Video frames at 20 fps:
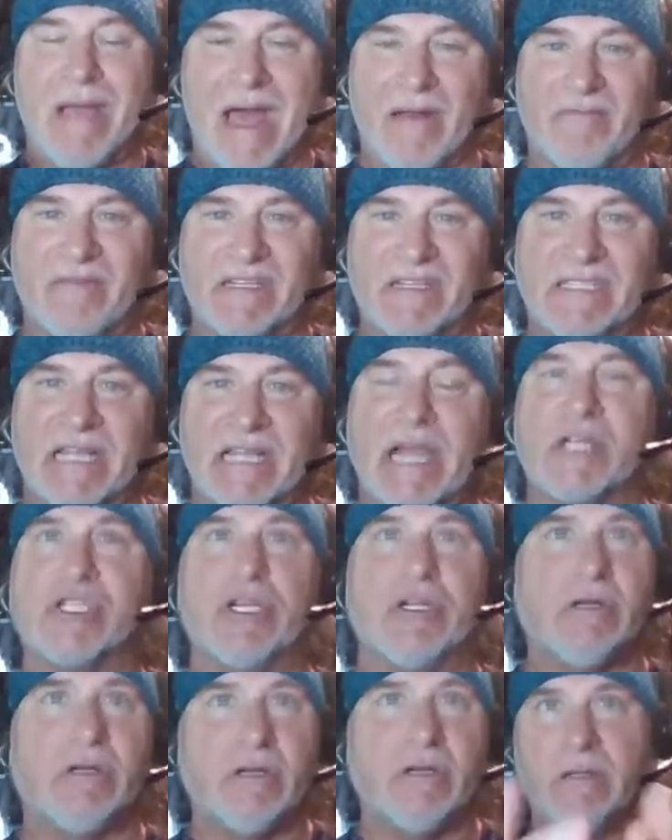
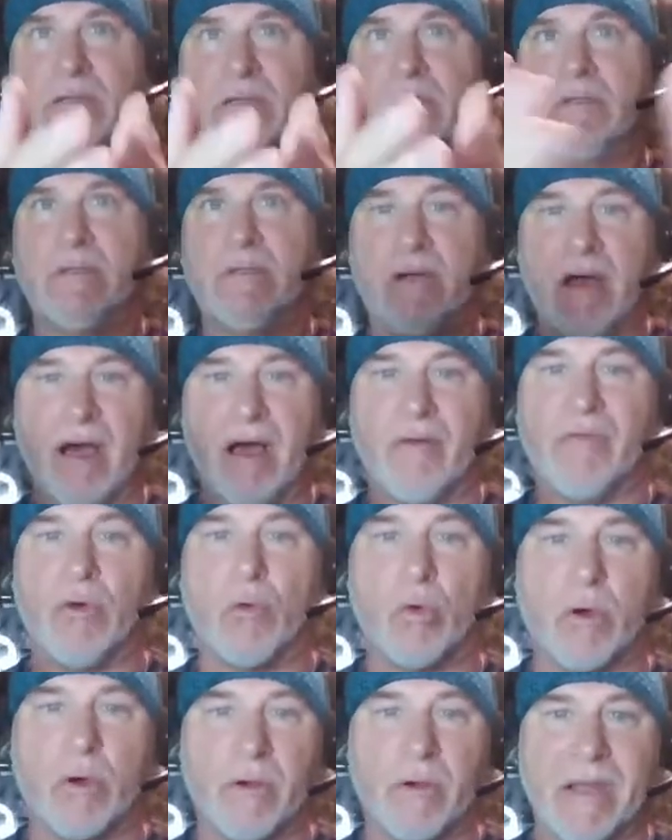manifestation of the
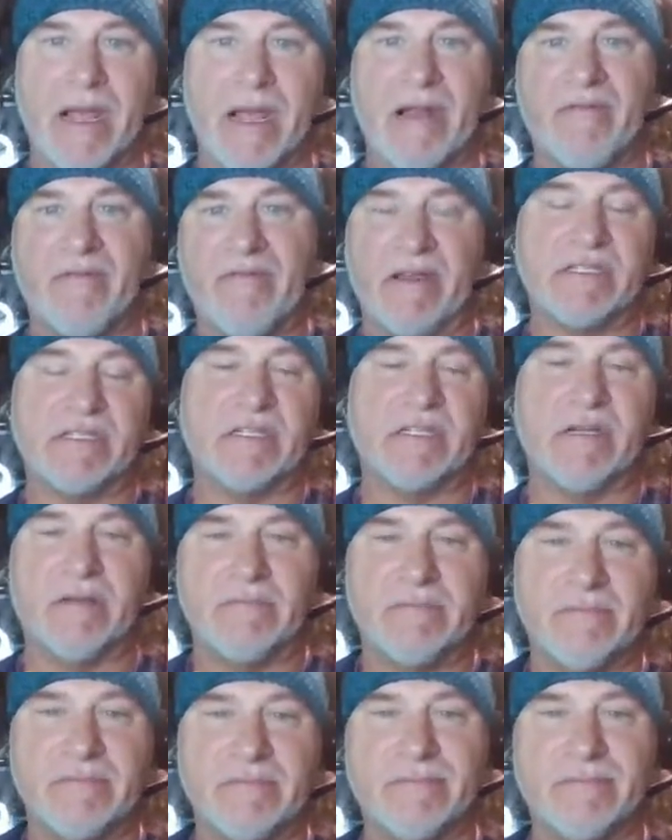word manifesting.